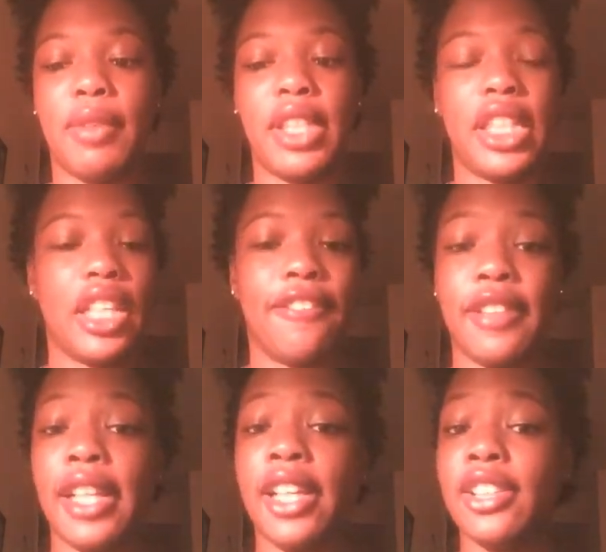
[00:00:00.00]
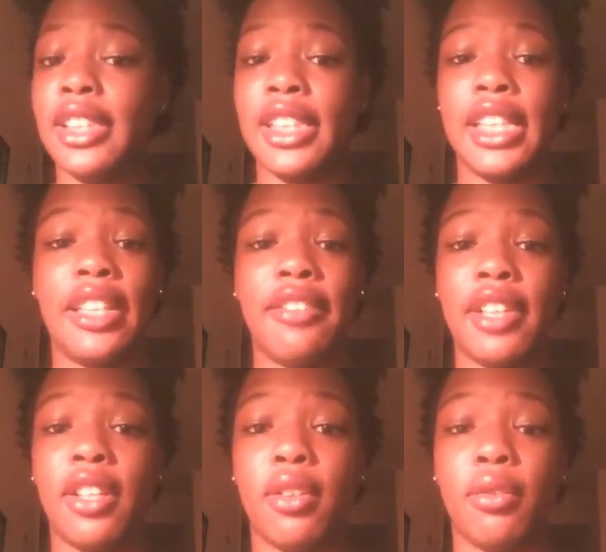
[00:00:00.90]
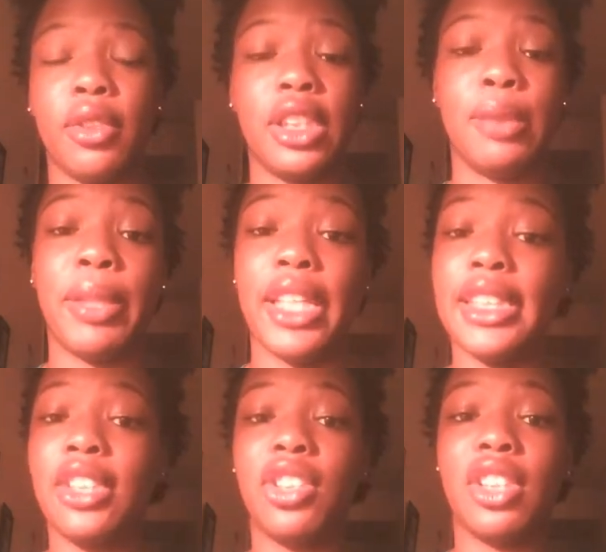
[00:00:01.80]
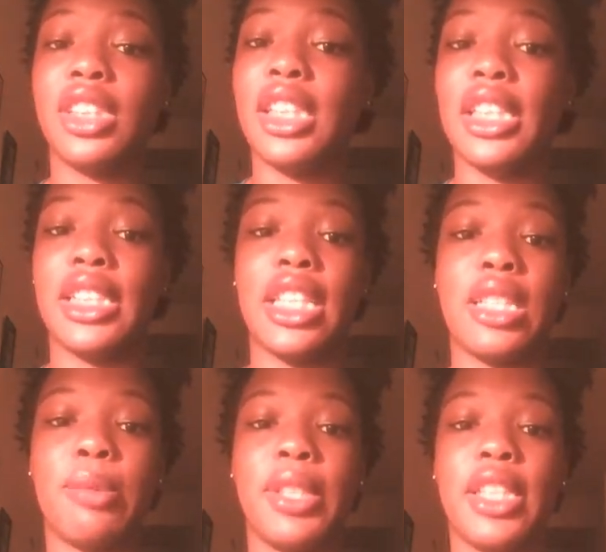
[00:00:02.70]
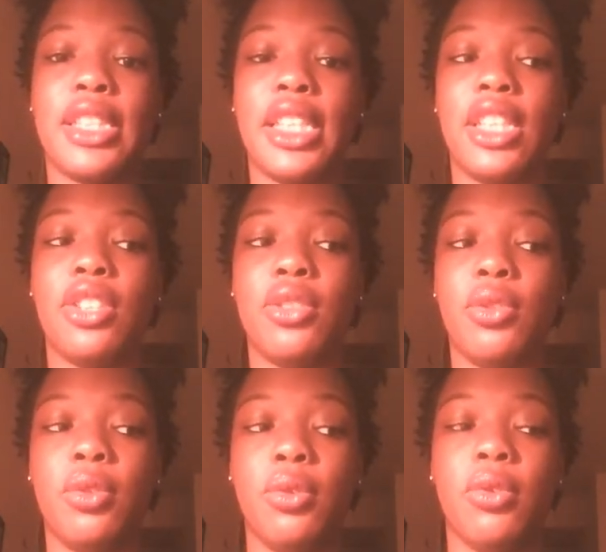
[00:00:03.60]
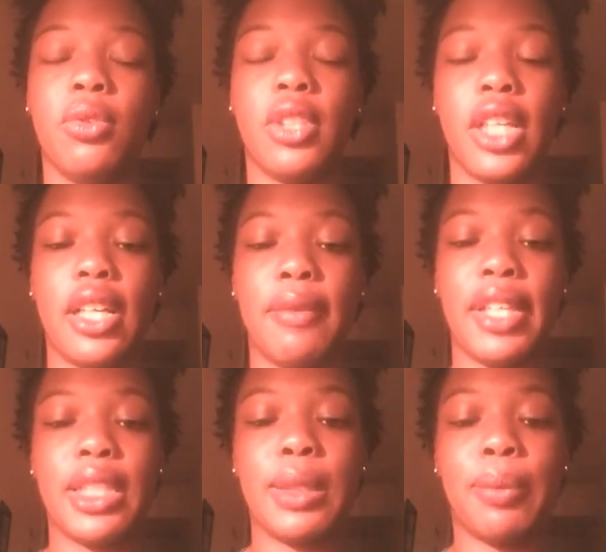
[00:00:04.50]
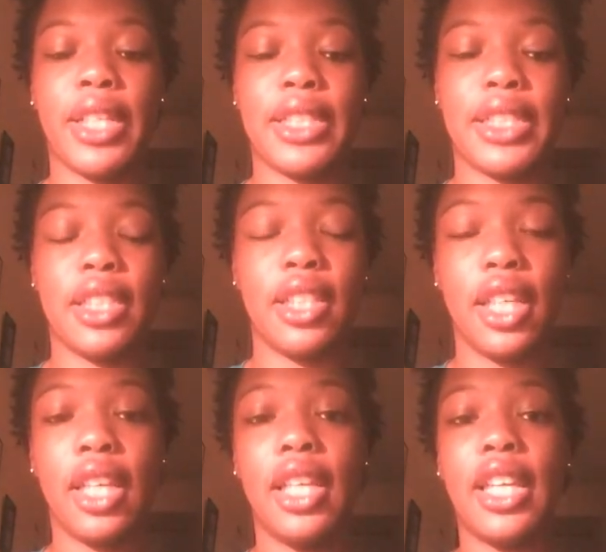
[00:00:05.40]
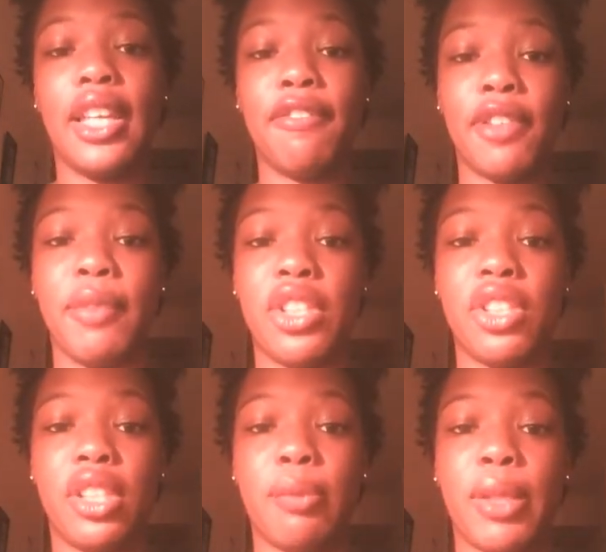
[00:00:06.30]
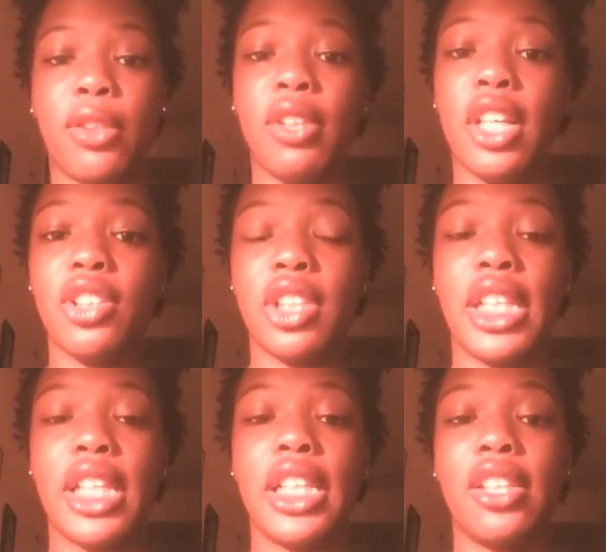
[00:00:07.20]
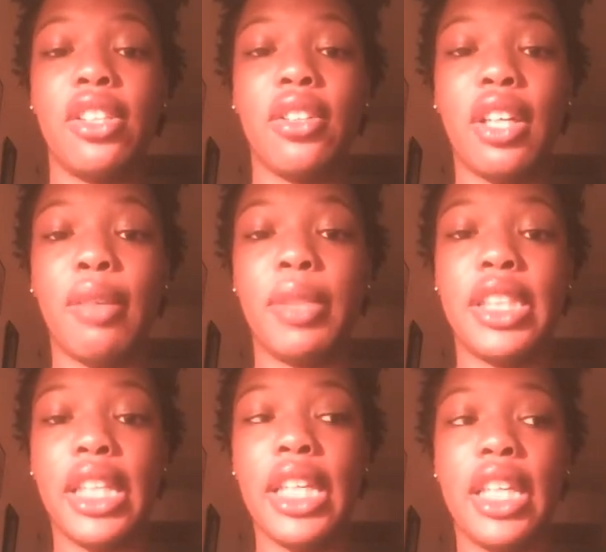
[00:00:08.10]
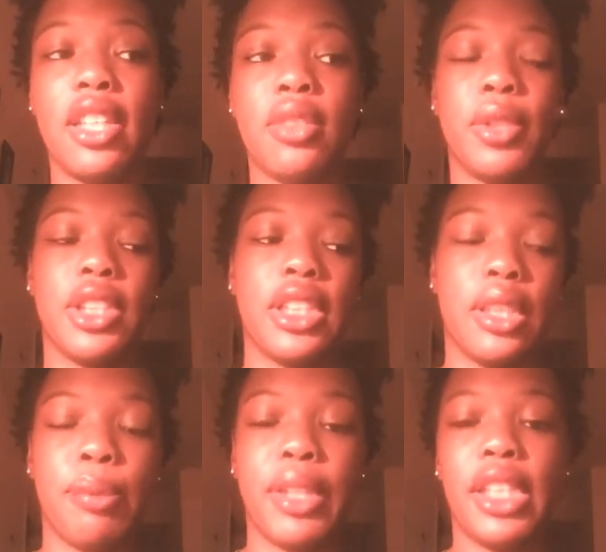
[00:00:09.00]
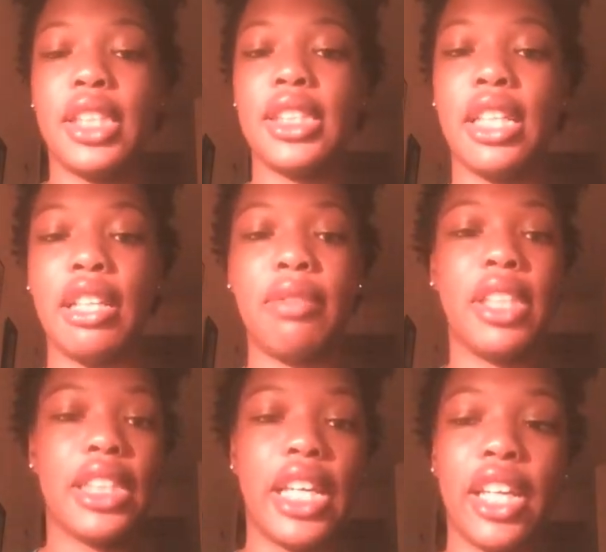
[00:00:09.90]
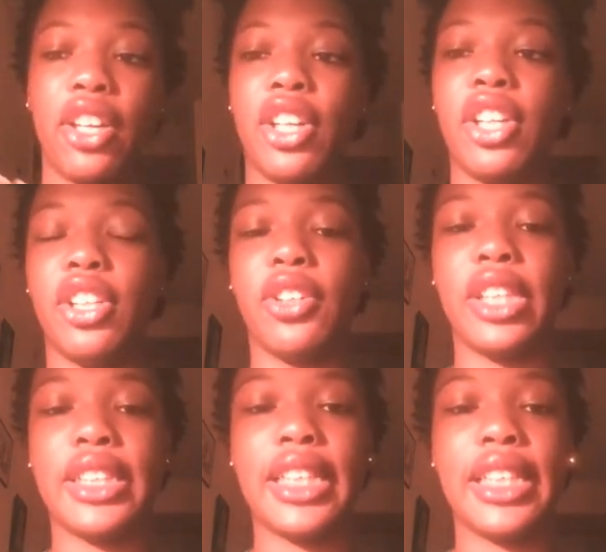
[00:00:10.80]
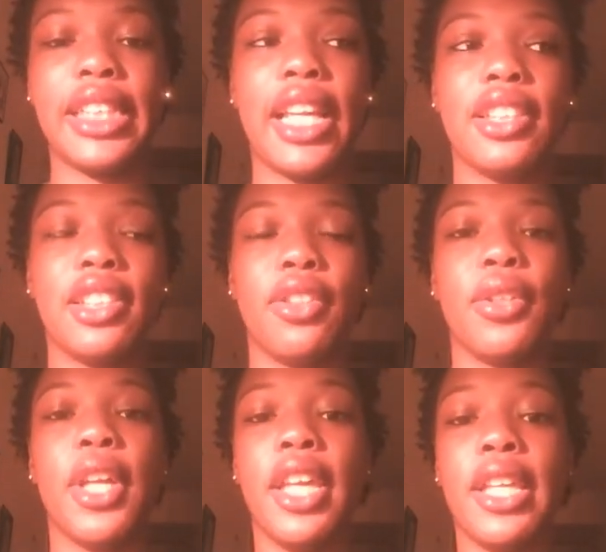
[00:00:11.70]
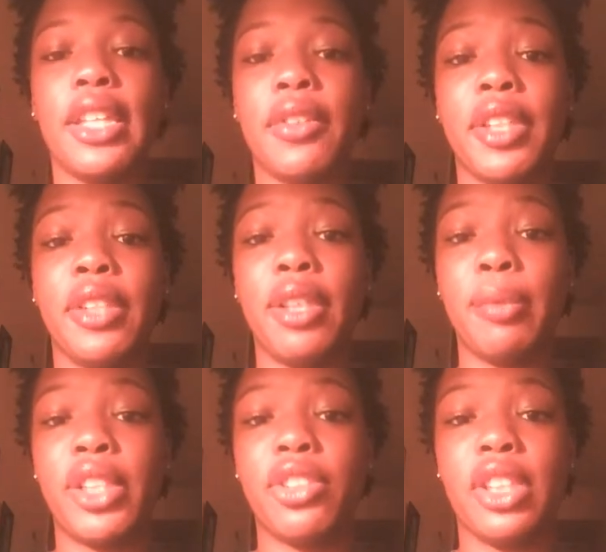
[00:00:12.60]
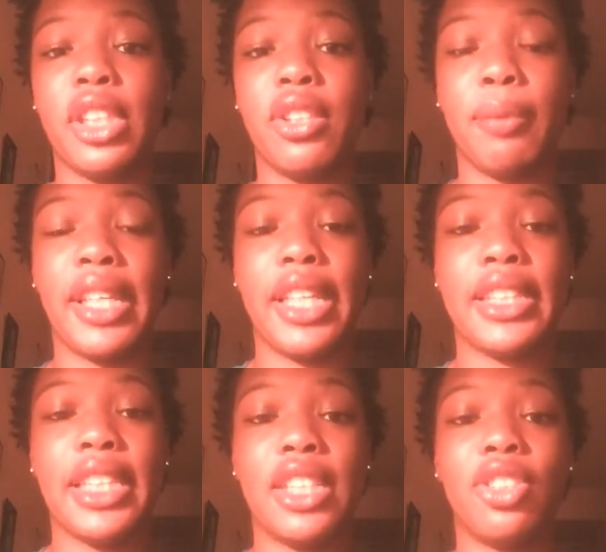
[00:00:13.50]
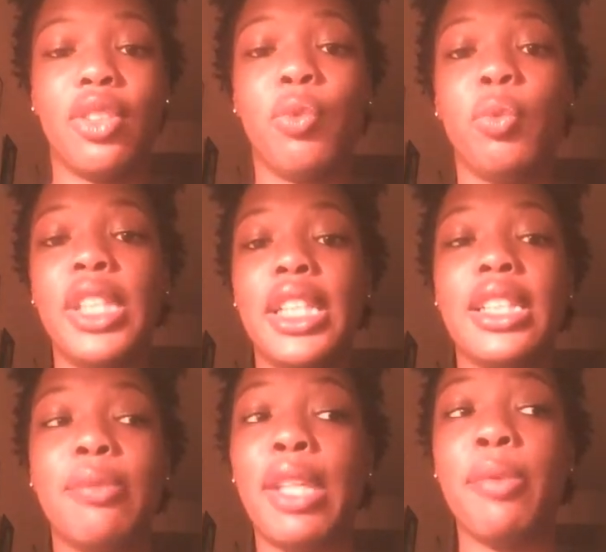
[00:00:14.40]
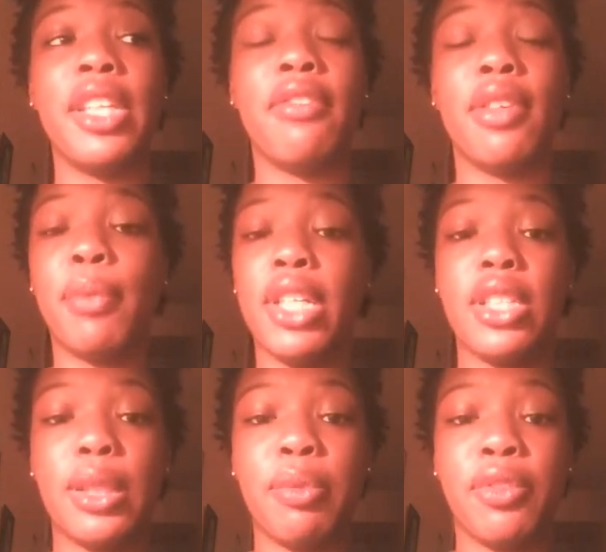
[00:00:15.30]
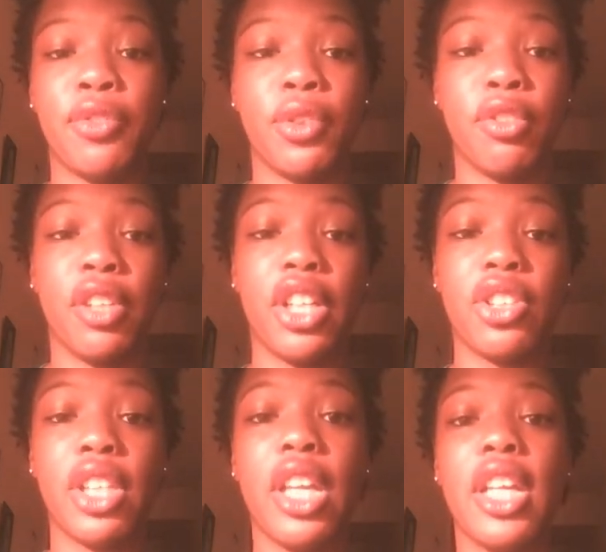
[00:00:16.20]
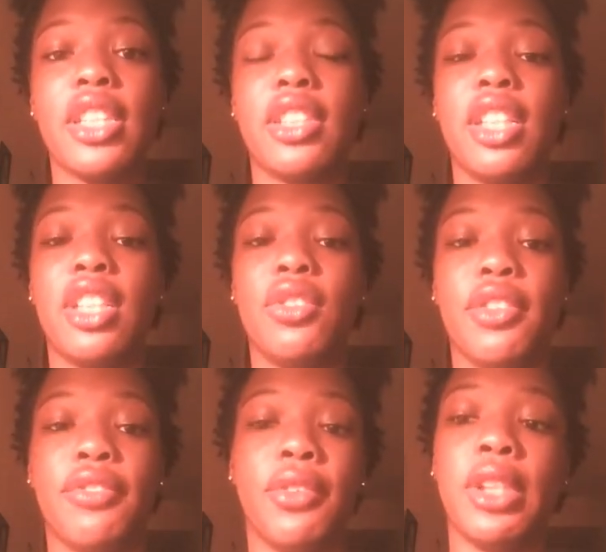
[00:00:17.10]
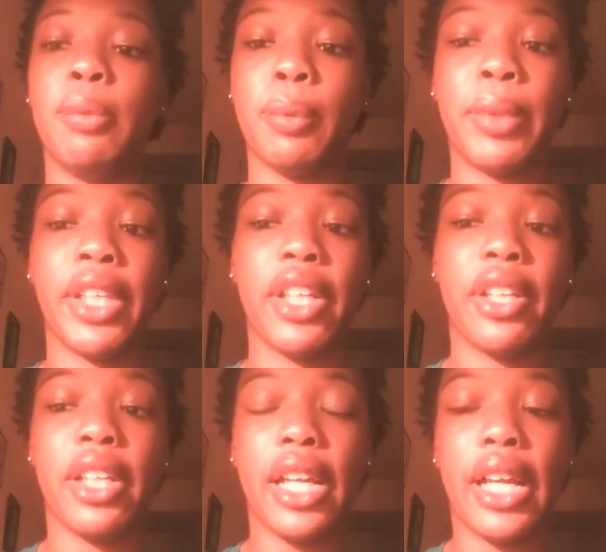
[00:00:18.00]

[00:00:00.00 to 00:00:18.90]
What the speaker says: any kind of flyers that they give out. Really pay attention to these things because they do express information about rush and they let you know how many days, where it's going to be, the time, the attire, things like that. So you really want to make sure that you're paying attention weeks, maybe even months before rush so that you are fully prepared.